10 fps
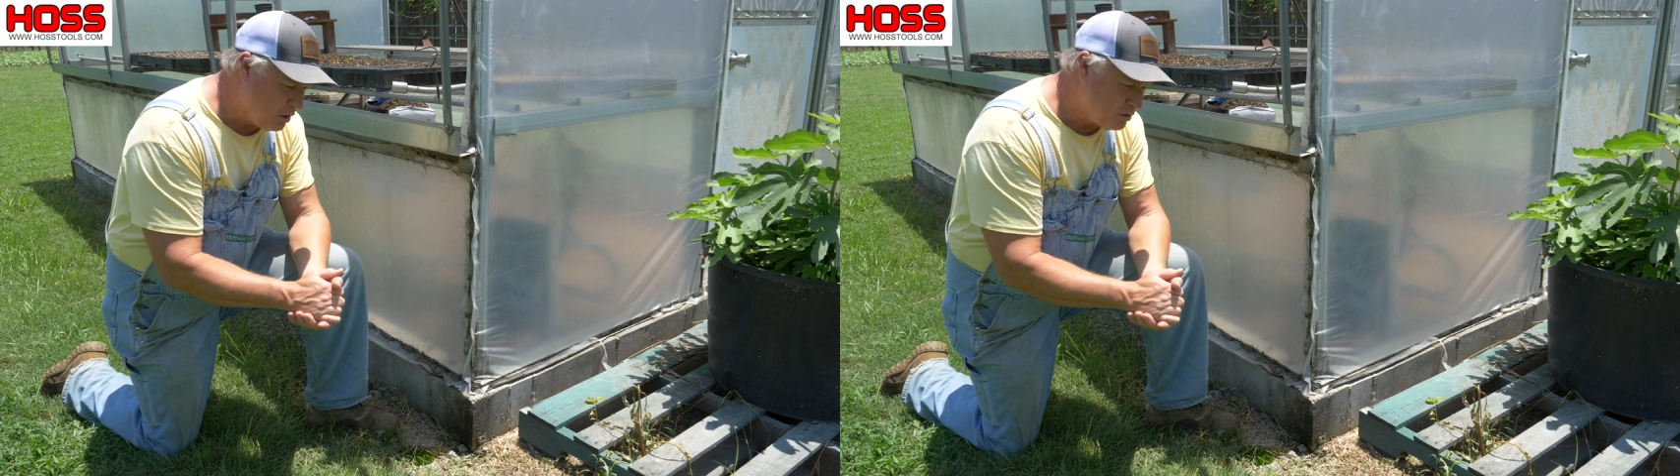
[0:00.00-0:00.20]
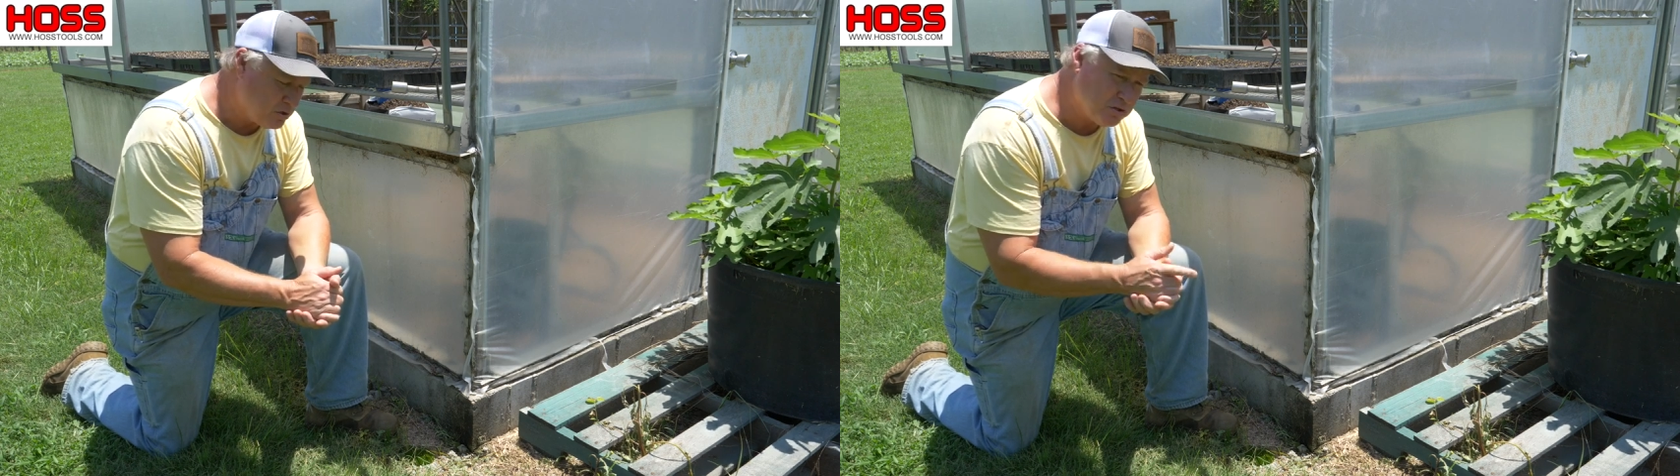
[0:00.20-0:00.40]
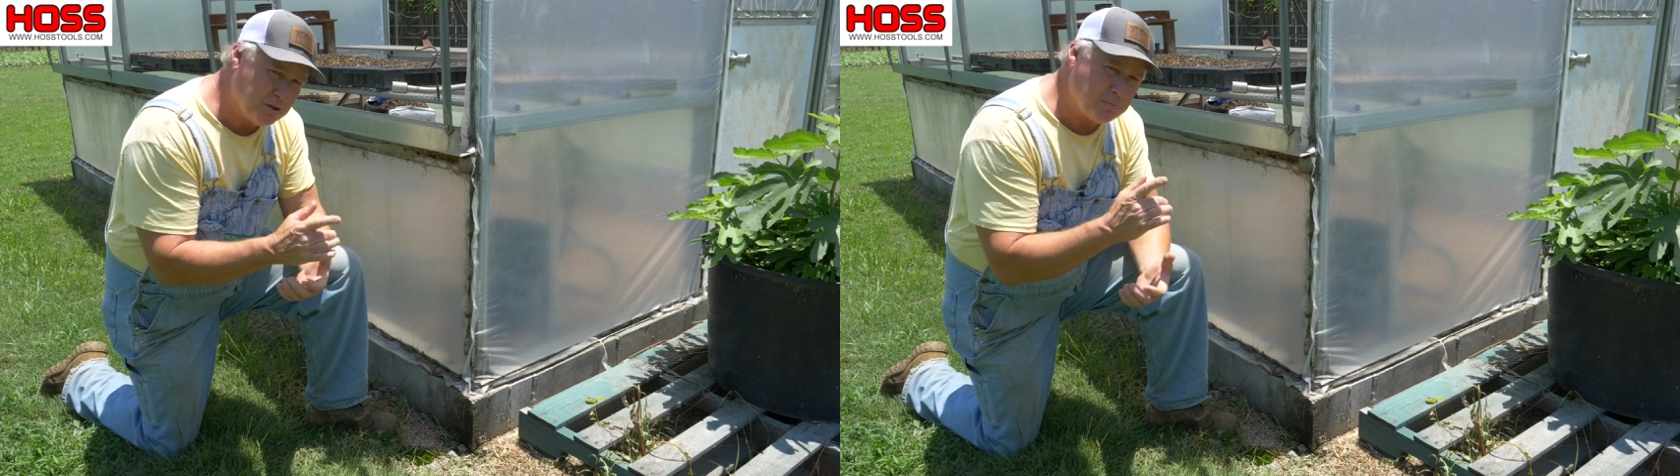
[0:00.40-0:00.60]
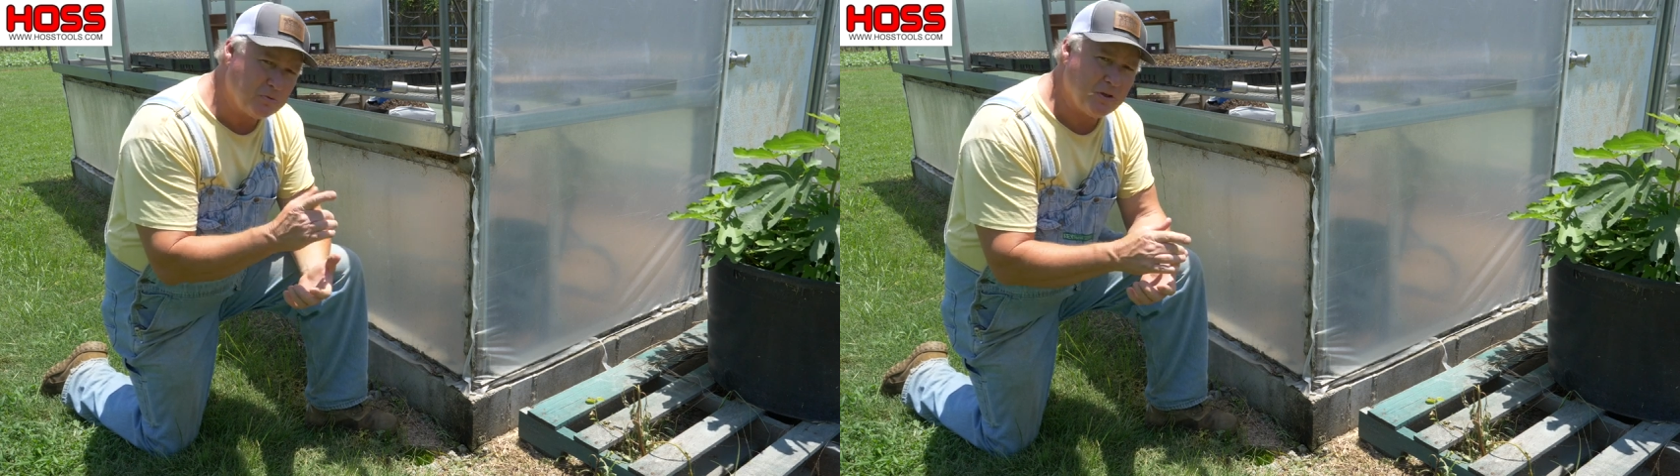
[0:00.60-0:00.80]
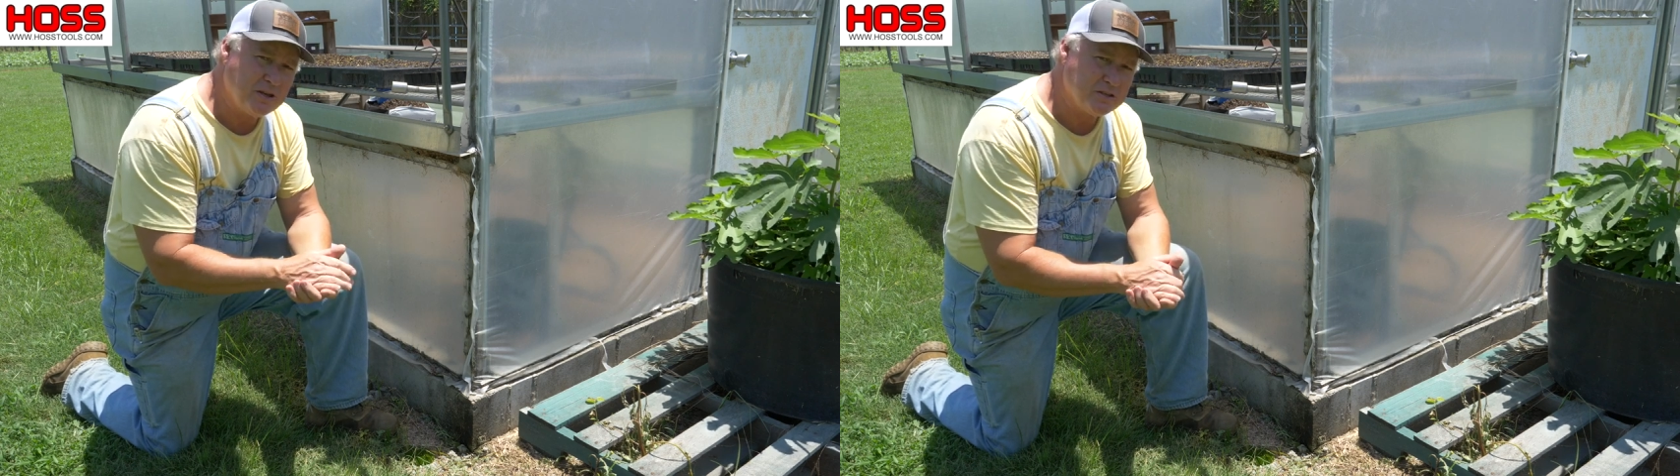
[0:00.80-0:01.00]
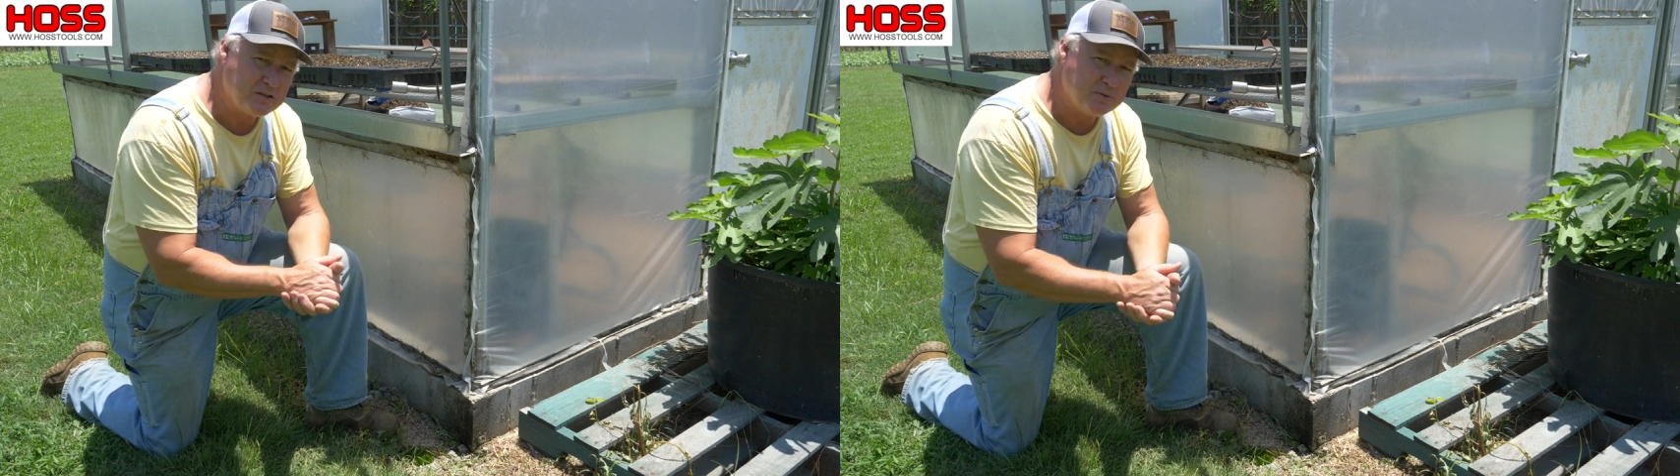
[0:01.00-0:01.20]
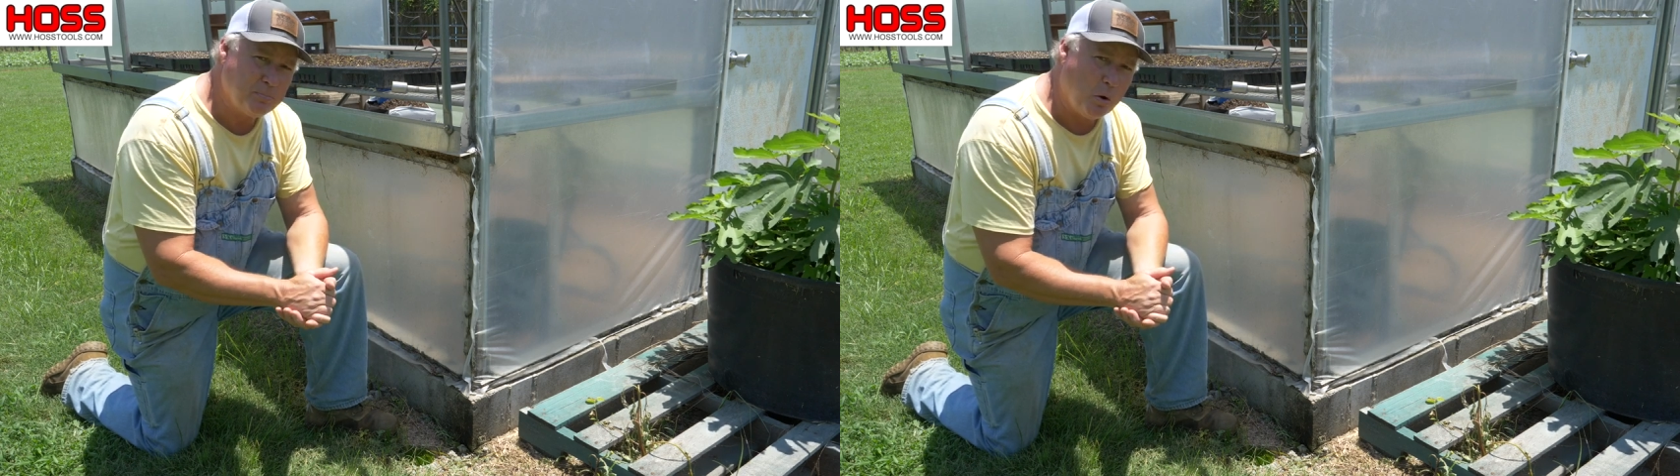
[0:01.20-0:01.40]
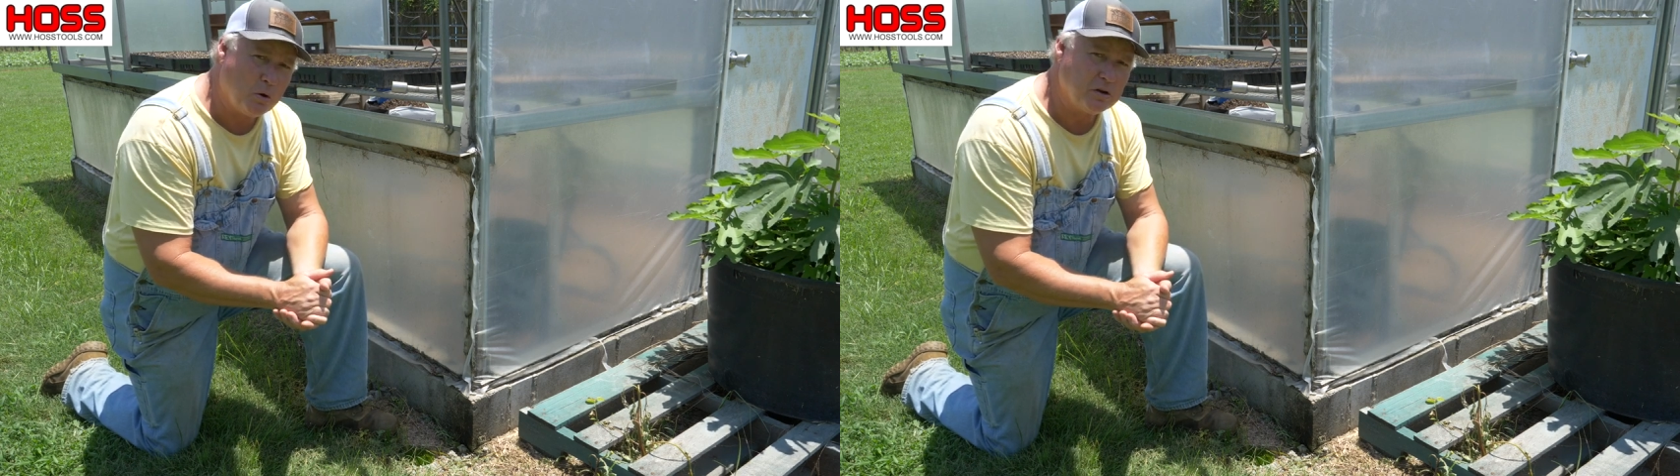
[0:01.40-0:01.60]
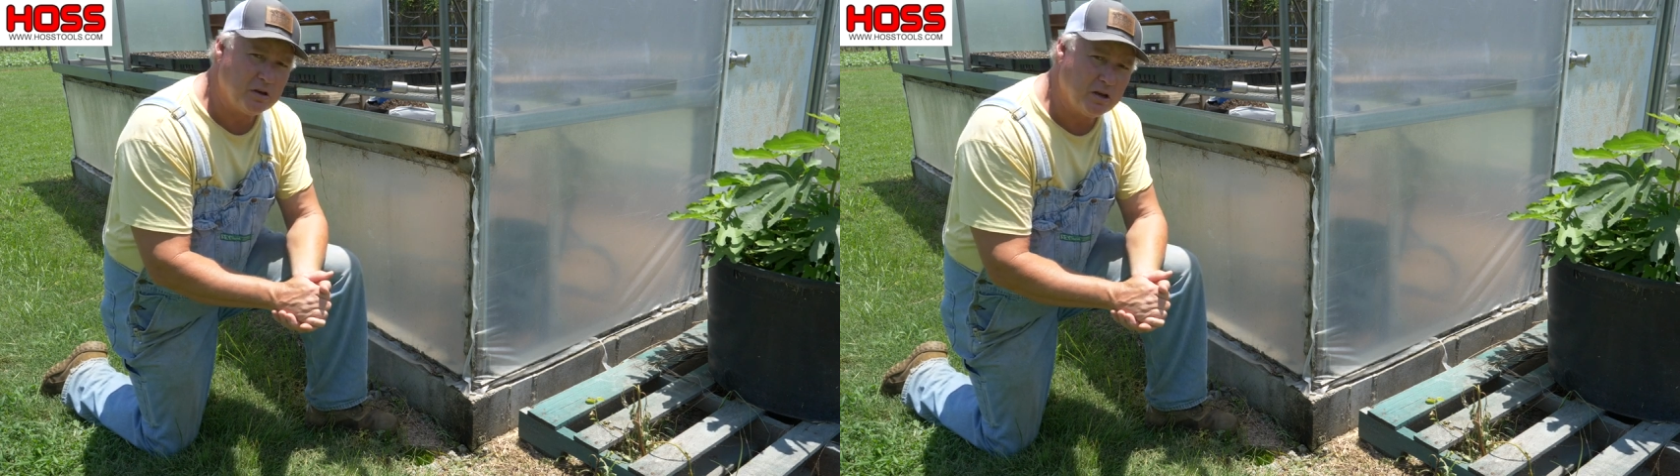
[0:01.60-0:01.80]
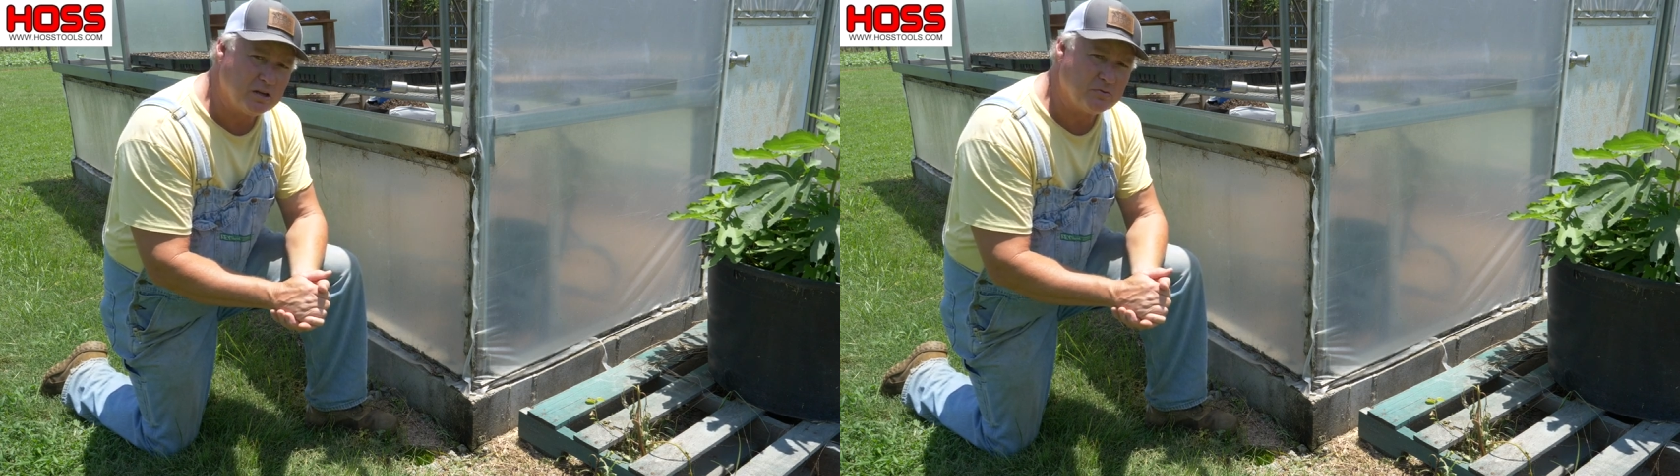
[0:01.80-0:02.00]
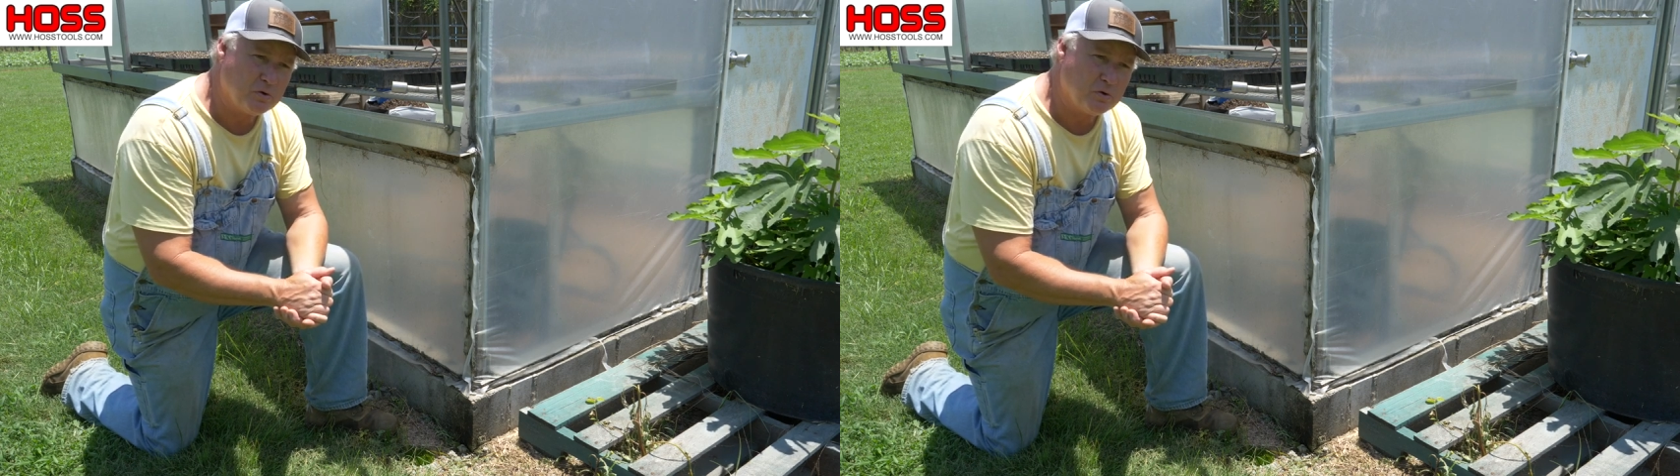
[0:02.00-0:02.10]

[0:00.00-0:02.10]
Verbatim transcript: So some of the things that's important to us